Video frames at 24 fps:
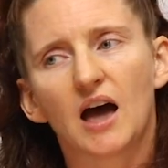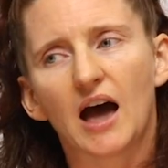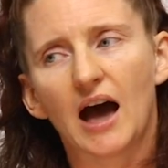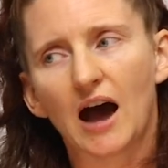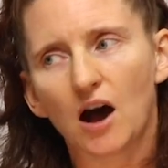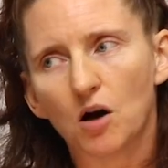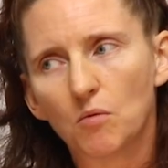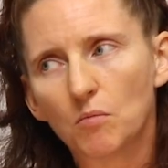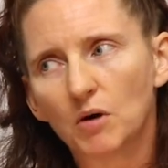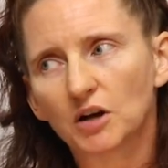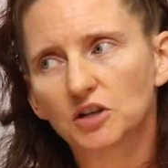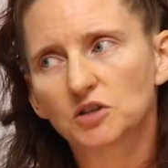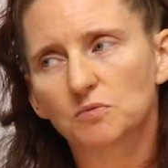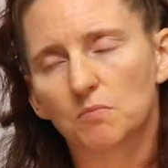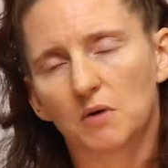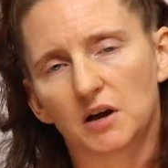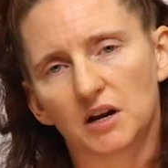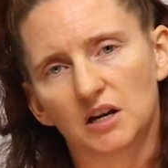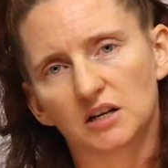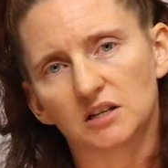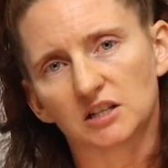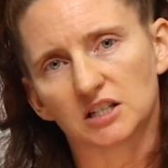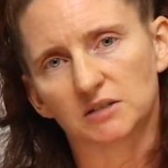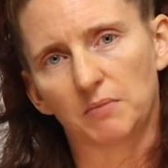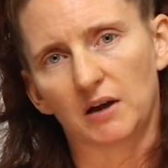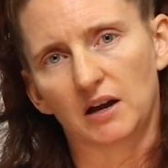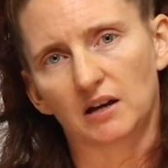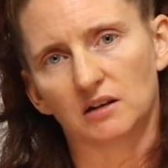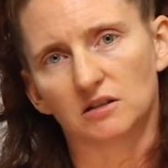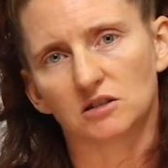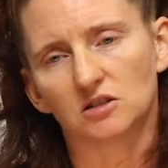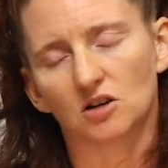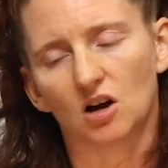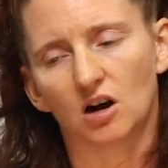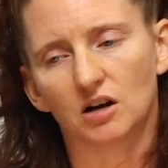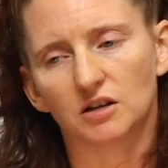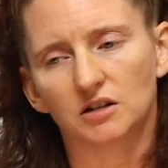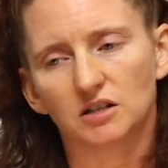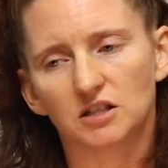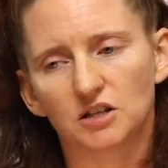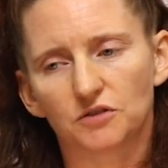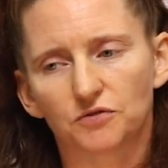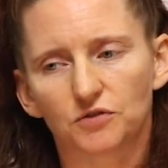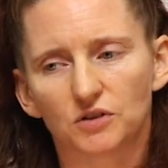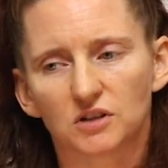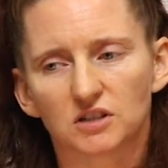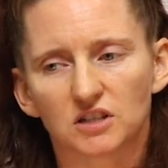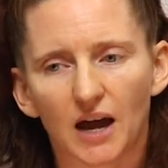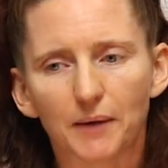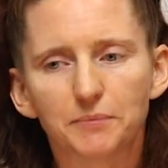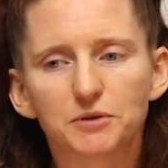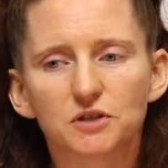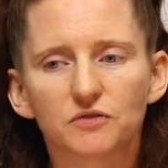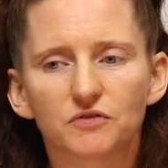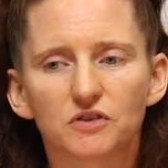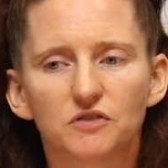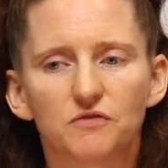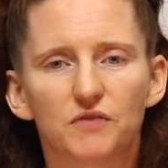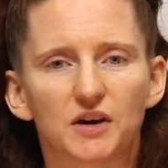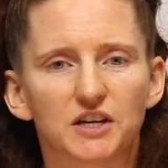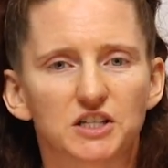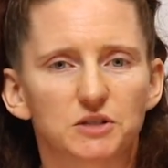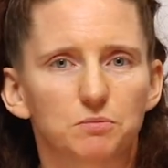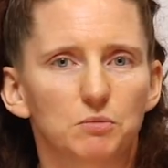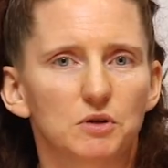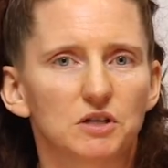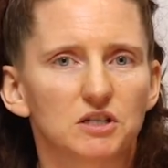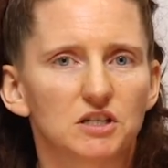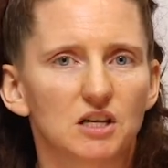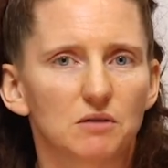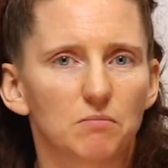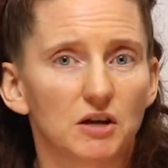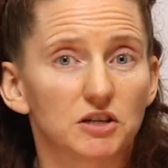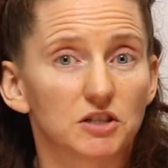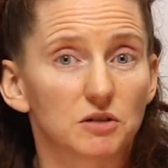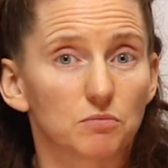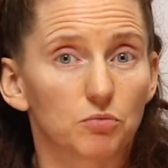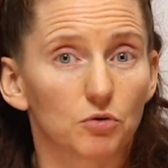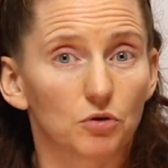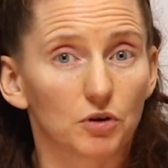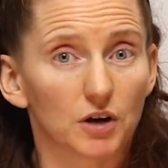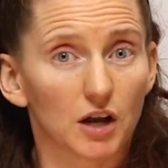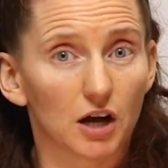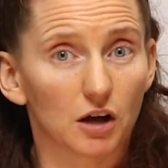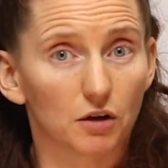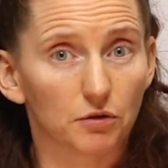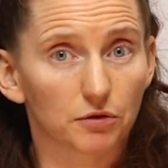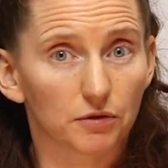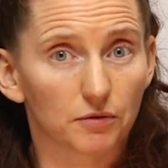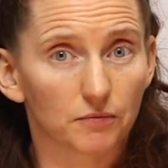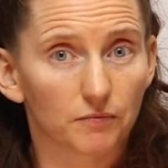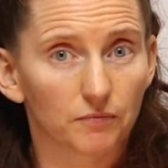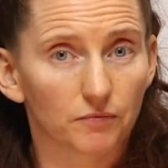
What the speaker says: how much money to spend on different types of investments that may support health.